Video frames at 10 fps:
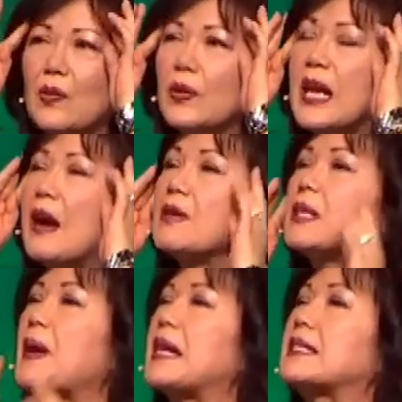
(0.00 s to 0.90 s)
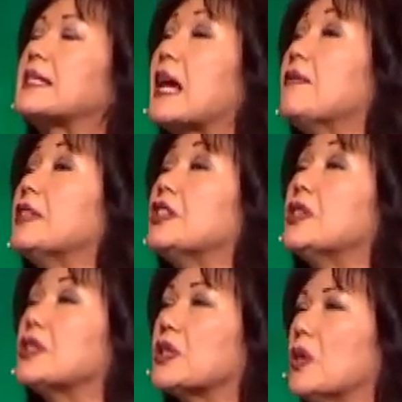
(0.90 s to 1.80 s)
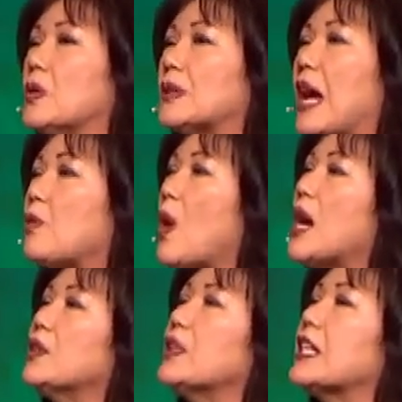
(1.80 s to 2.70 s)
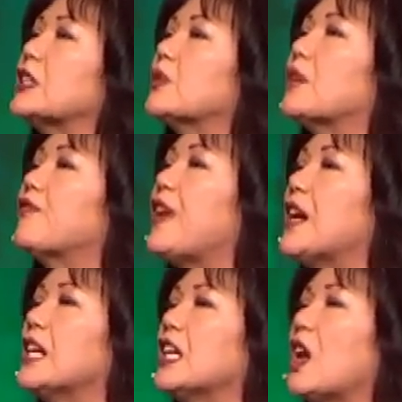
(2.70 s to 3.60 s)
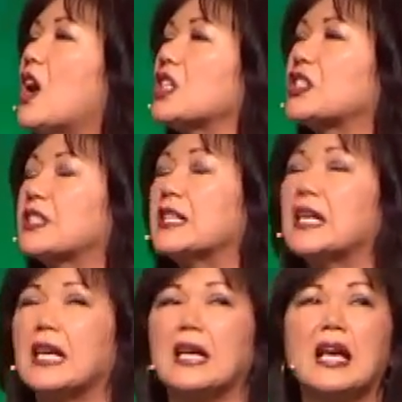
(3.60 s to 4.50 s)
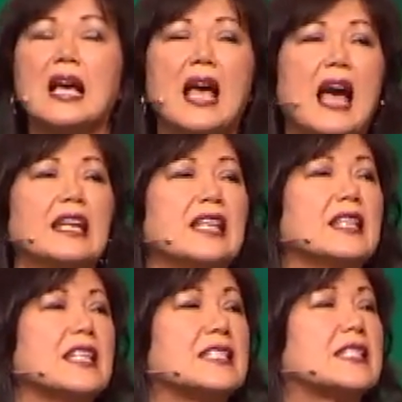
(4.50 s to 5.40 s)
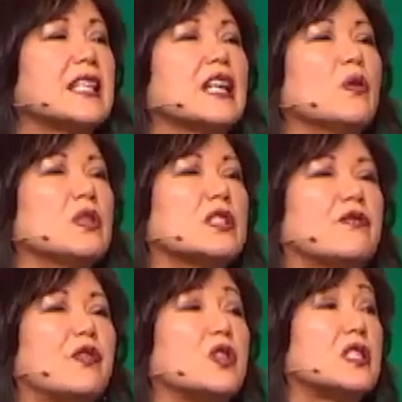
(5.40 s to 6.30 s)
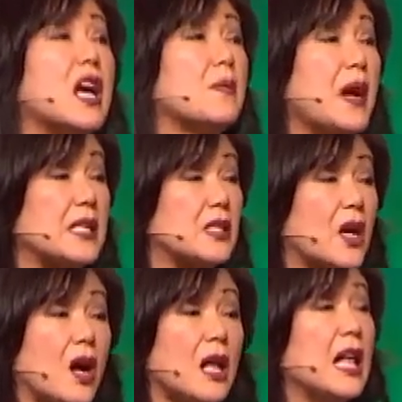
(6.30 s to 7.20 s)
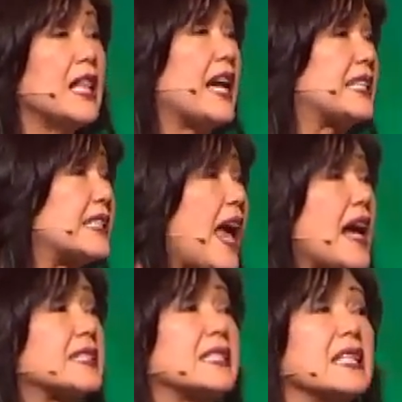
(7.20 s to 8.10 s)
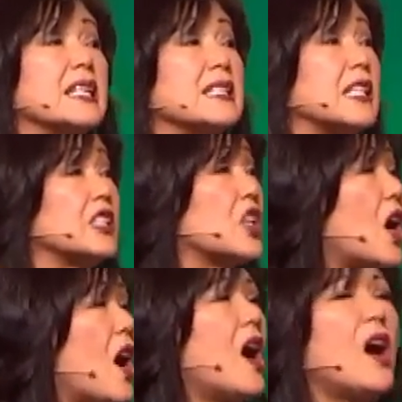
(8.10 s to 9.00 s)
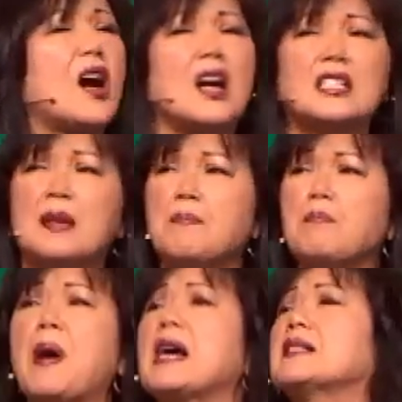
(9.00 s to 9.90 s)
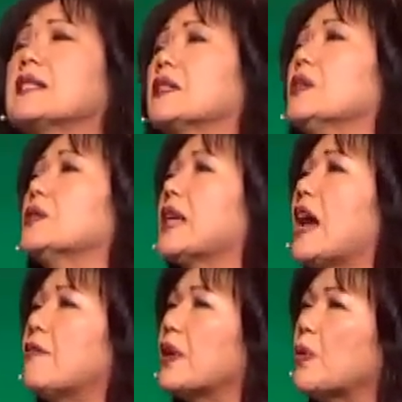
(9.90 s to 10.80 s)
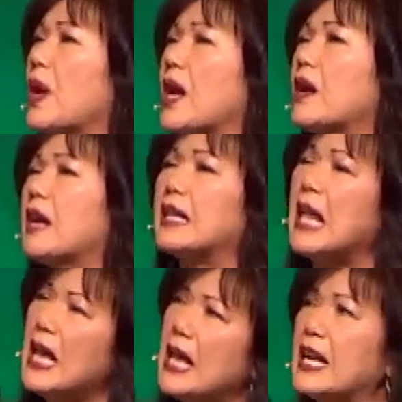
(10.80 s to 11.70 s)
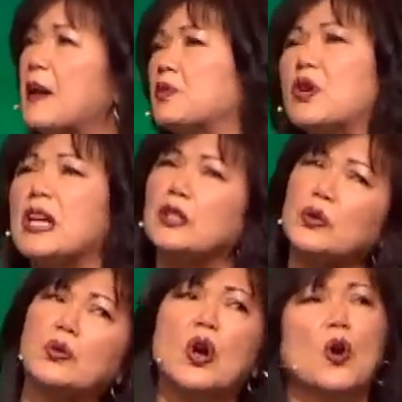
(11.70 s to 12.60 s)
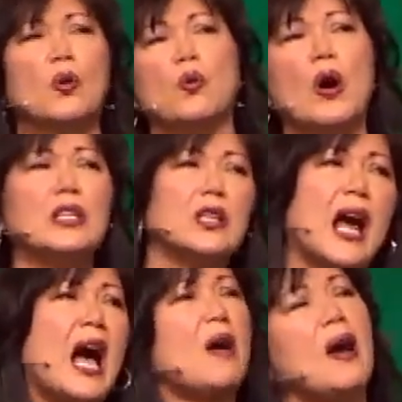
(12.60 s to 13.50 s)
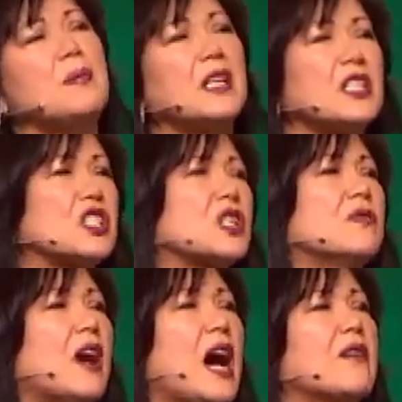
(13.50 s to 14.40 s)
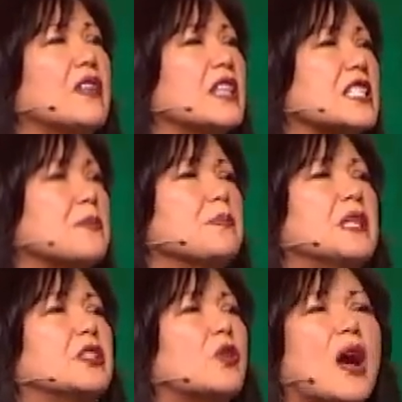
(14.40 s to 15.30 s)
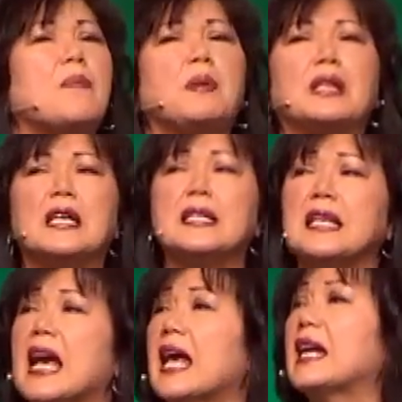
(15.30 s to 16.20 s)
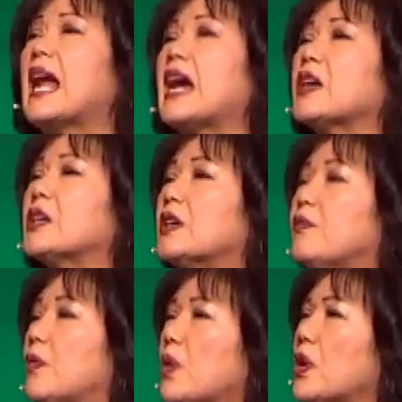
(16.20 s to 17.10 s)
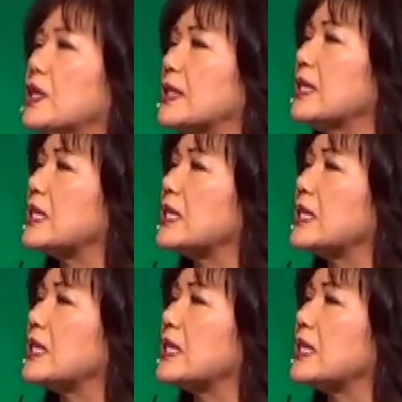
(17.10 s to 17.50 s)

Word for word: When I was about seven years old, I wandered into a fairly large city. And in this city was the first time I saw like taxis and cars and bicycles everywhere. And, and I'm trying to wonder how I'm going to survive in this metropolis. And I hear a voice,